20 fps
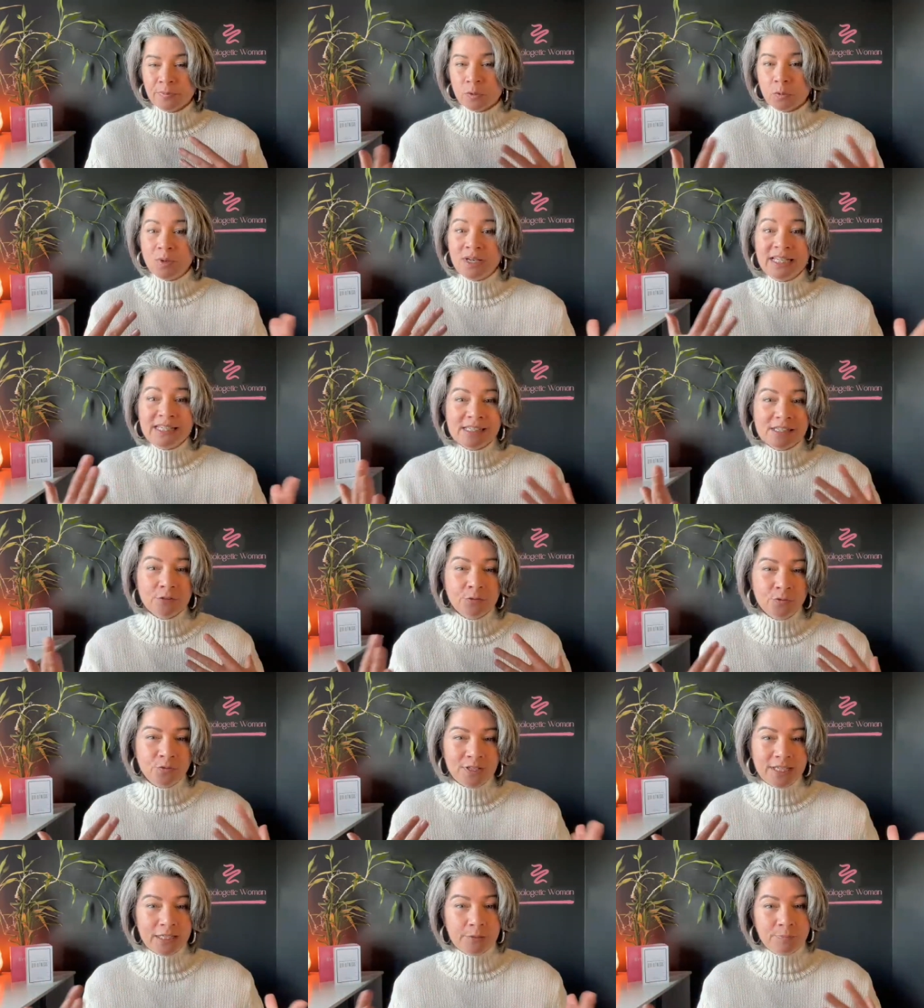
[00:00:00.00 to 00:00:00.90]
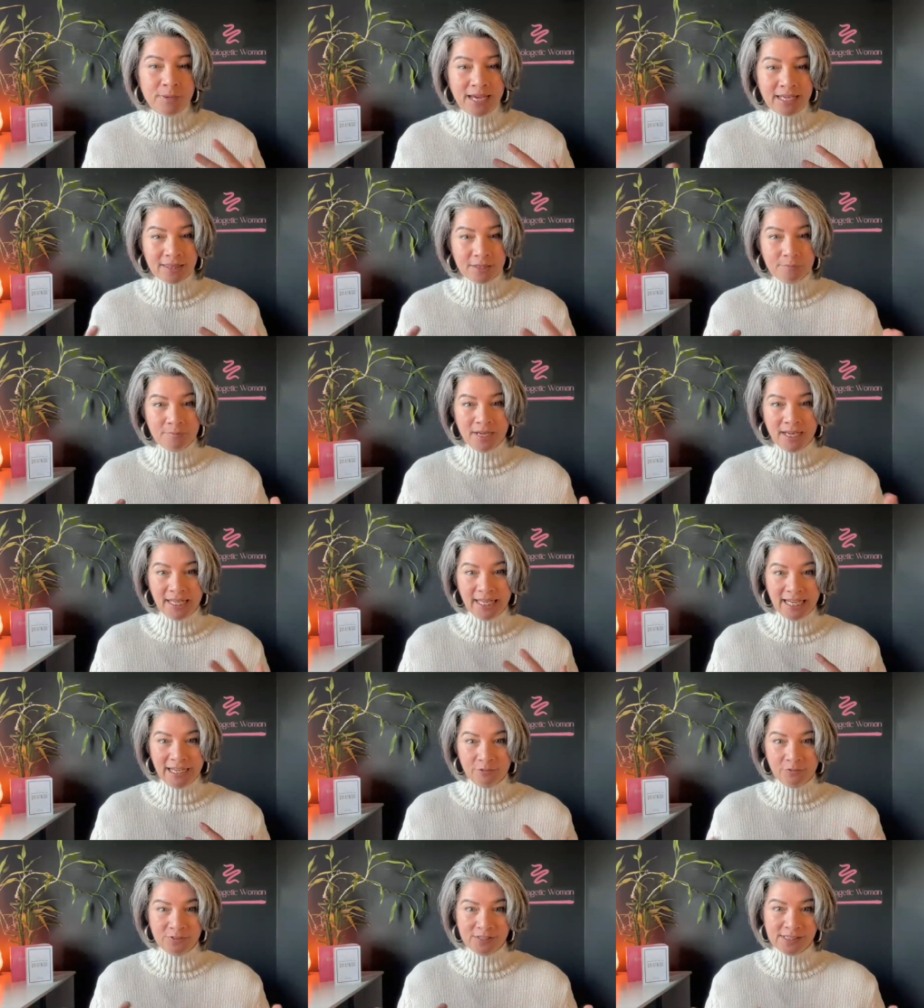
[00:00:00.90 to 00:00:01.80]
What is the feedback that my
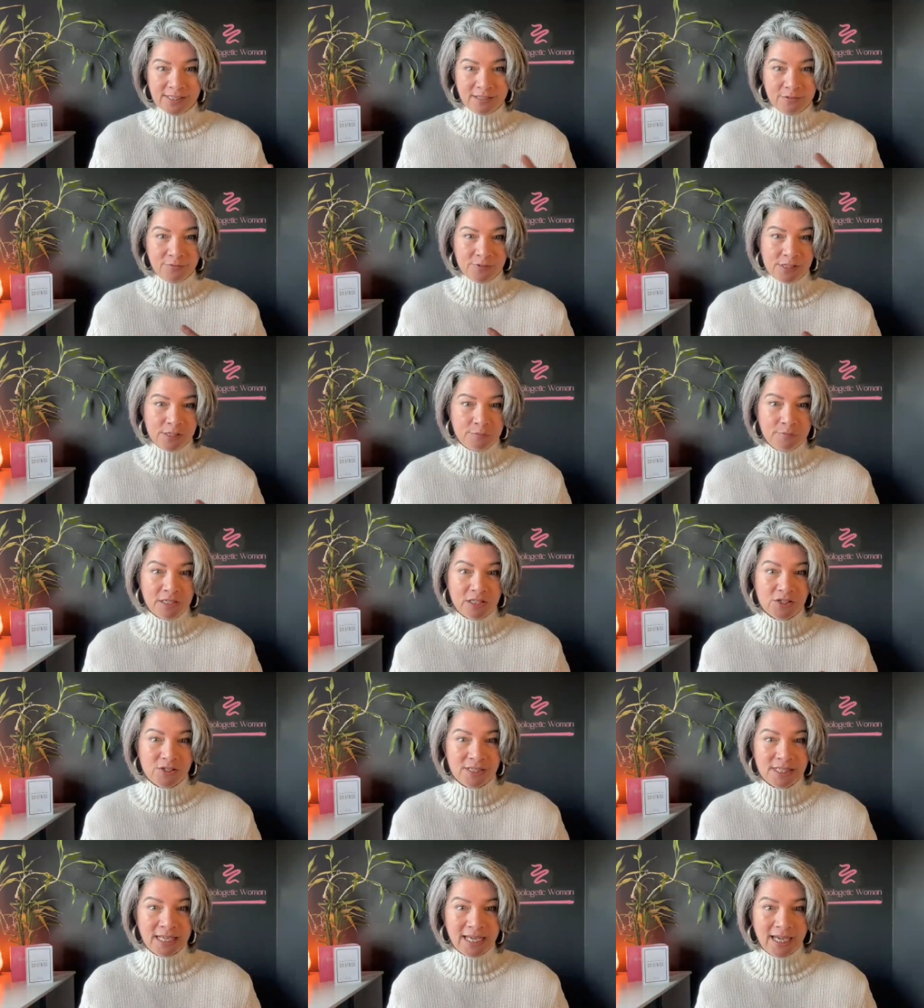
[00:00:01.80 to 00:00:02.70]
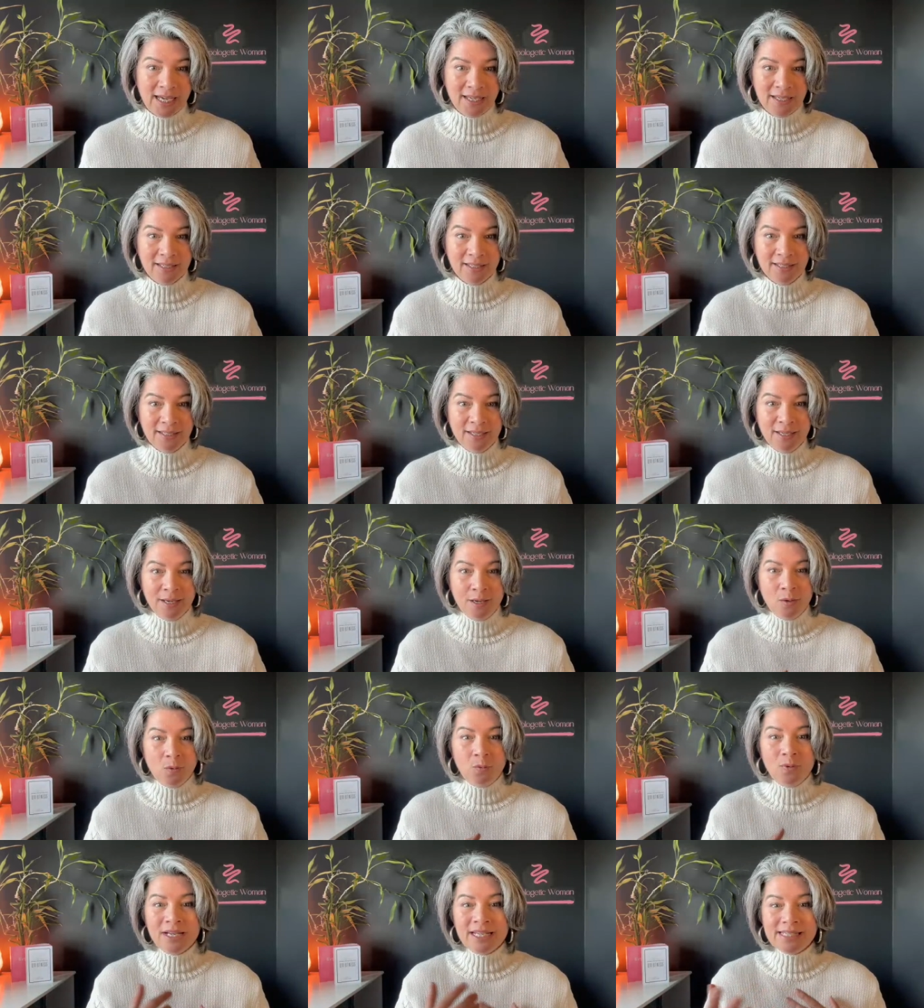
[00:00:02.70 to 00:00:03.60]
life is gifting me today?
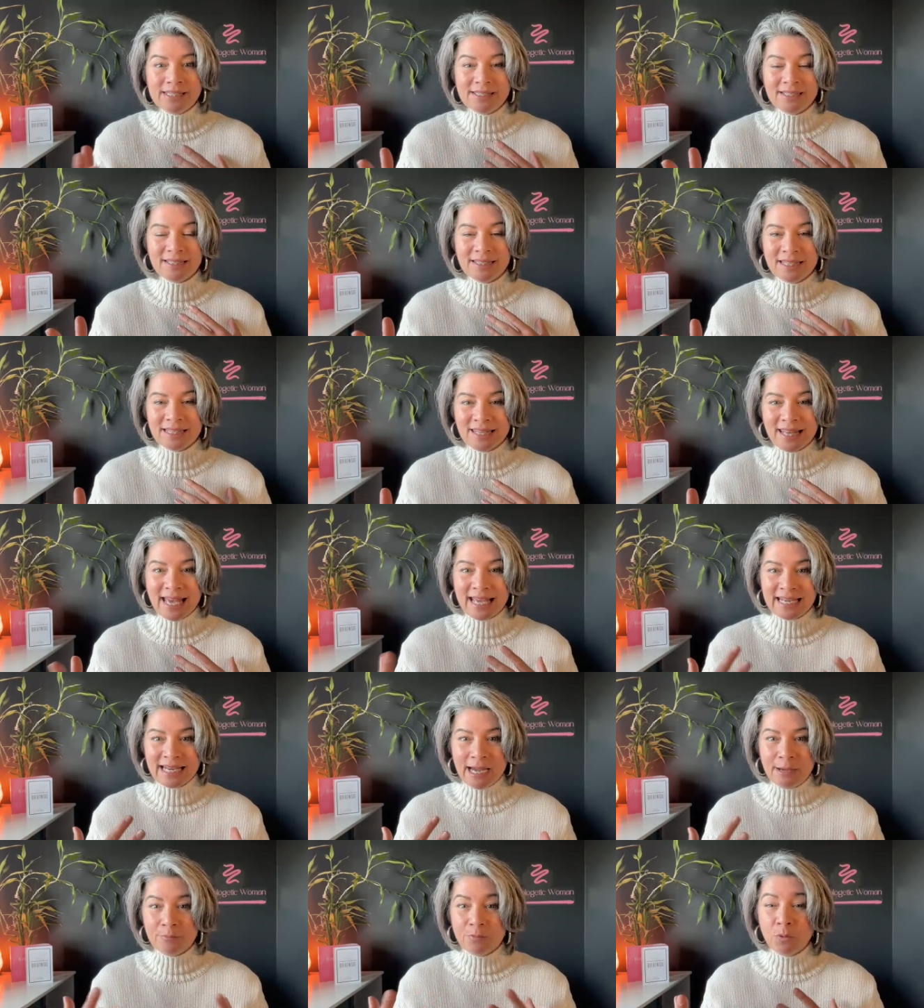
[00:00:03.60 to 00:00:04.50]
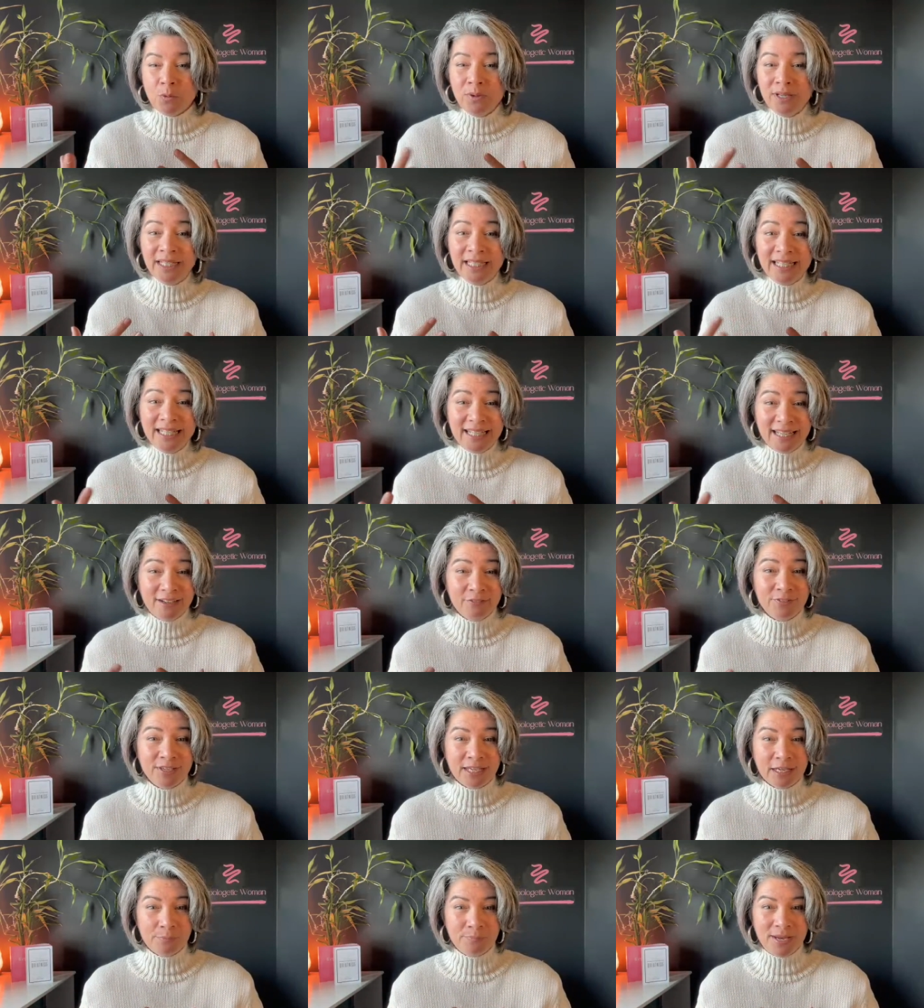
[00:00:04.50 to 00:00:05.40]
What is it that I'm really
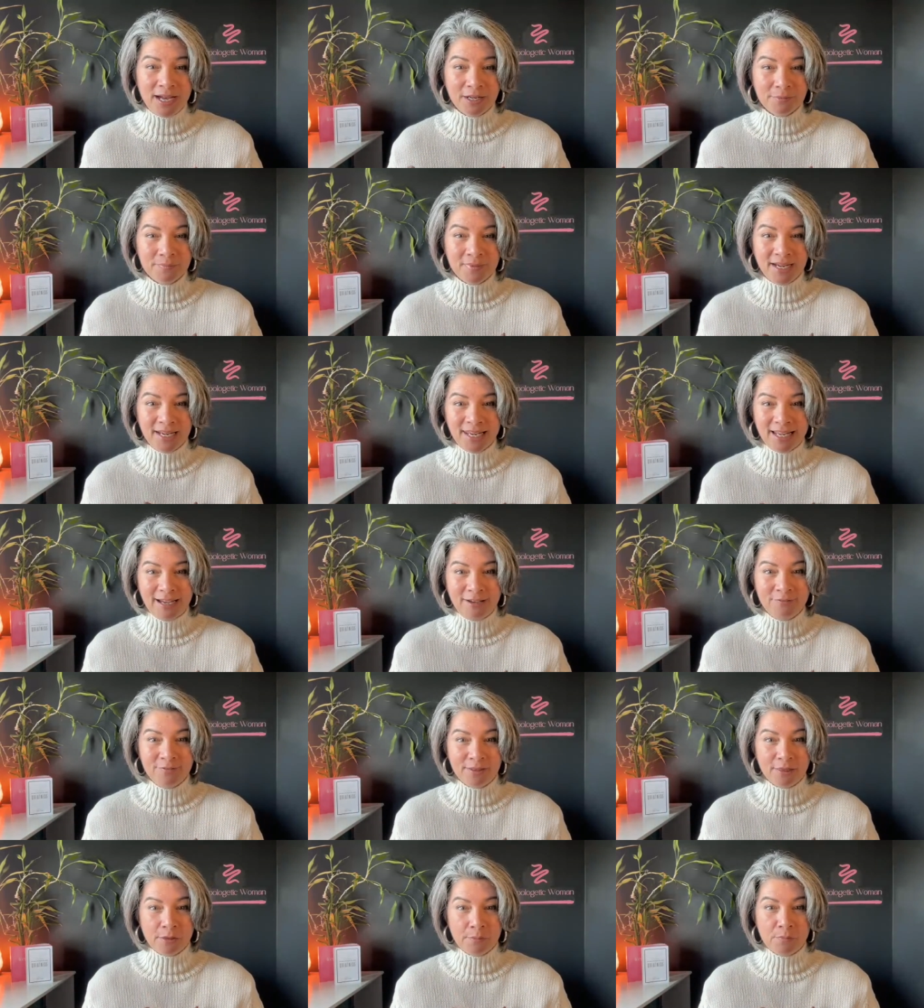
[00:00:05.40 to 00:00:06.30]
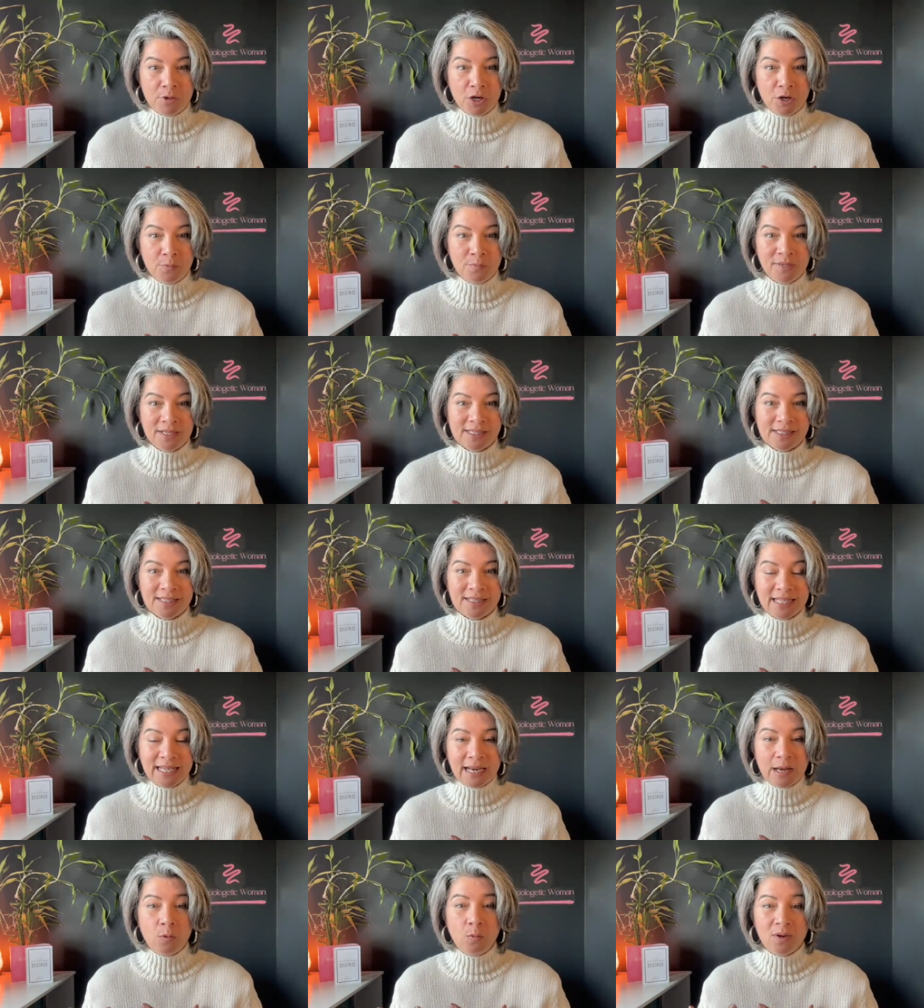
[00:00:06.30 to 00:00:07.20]
loving about my life at the moment
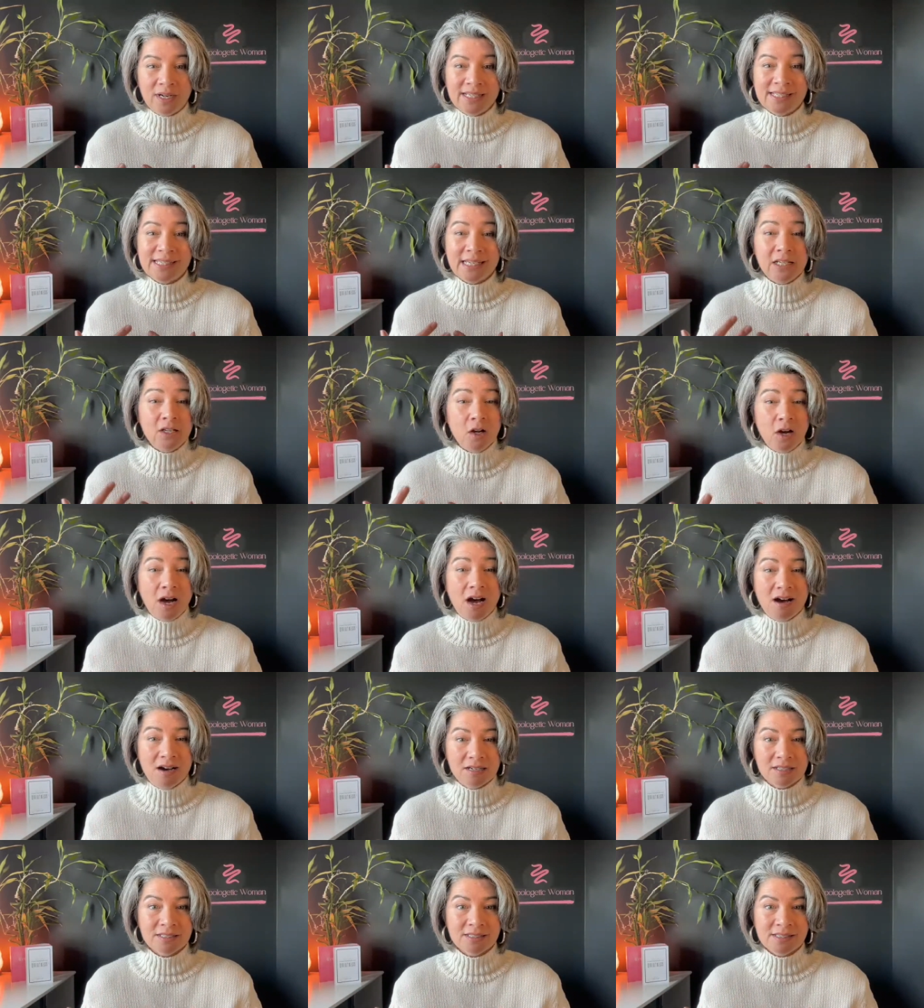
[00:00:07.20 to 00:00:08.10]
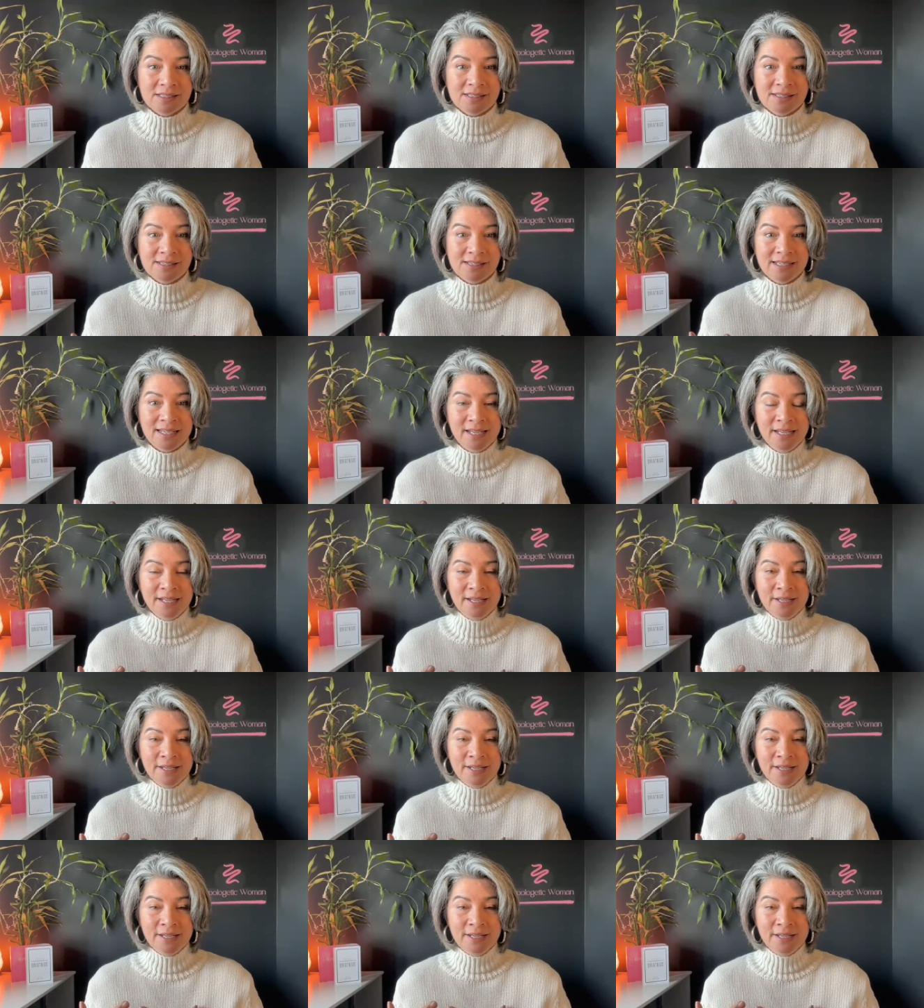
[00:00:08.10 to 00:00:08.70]
that I want enhanced?